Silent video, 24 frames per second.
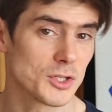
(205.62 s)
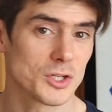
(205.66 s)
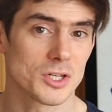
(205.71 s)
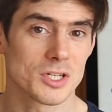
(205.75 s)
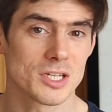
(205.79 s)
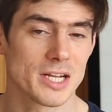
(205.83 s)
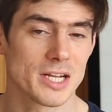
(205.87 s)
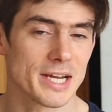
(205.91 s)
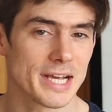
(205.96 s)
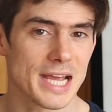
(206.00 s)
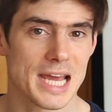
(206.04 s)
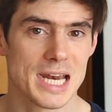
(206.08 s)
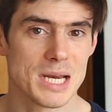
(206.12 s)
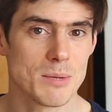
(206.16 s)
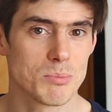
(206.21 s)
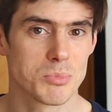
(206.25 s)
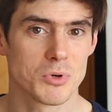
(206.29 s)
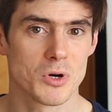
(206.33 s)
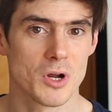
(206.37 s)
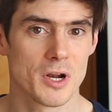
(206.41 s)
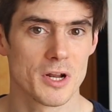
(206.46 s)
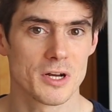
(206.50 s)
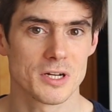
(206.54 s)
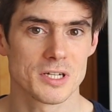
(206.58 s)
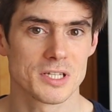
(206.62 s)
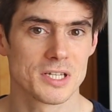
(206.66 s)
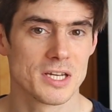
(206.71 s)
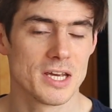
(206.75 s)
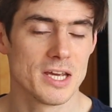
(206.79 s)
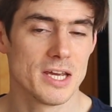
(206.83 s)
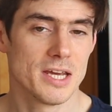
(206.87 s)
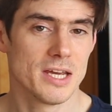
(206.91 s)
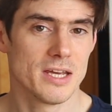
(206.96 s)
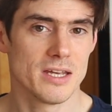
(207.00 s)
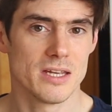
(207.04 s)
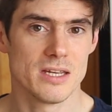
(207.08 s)
it's just like any product.
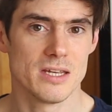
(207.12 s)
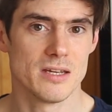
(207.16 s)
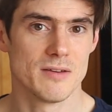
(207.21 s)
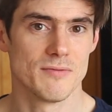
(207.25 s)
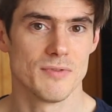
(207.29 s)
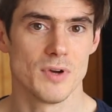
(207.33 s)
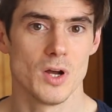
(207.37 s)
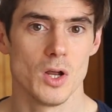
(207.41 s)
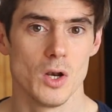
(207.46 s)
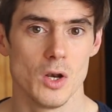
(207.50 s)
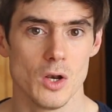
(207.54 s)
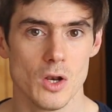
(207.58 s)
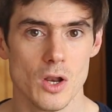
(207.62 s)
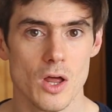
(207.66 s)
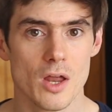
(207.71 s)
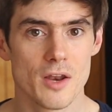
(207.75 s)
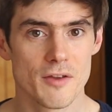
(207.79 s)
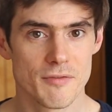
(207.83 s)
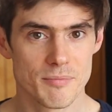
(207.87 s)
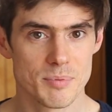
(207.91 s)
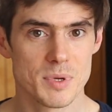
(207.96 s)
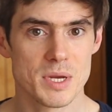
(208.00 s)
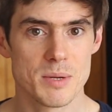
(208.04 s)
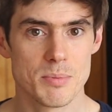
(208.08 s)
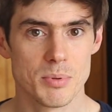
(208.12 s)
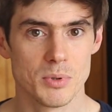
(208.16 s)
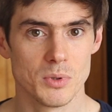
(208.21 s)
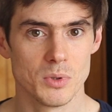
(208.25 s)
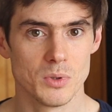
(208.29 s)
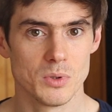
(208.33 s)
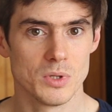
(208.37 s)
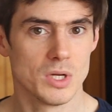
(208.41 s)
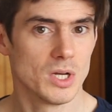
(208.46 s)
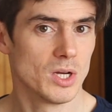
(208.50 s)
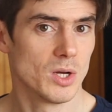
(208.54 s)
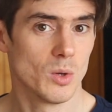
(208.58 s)
If a lot of
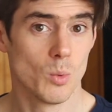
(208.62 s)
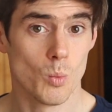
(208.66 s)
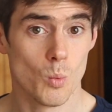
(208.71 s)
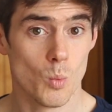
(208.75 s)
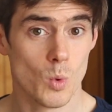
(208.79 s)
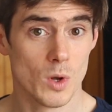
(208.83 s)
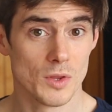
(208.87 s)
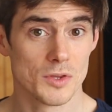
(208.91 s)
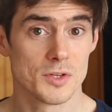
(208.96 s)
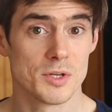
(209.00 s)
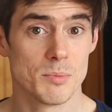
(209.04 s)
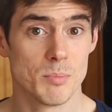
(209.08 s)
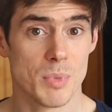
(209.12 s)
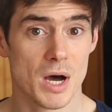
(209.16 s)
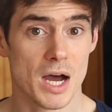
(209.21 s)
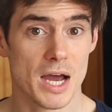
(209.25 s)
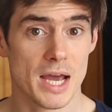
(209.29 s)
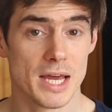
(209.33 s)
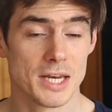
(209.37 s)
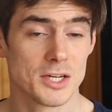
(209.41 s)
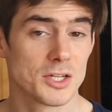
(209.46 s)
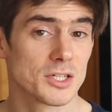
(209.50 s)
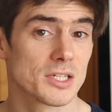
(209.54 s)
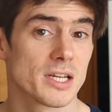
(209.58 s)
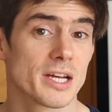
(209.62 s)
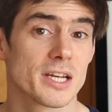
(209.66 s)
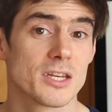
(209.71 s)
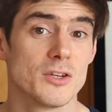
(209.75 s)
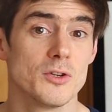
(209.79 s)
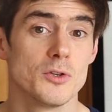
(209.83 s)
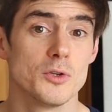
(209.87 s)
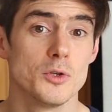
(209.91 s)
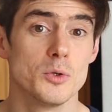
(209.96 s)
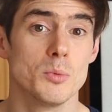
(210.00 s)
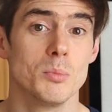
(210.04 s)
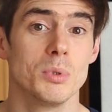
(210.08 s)
people want to buy it, just like
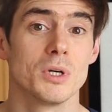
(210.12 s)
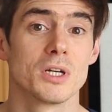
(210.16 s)
you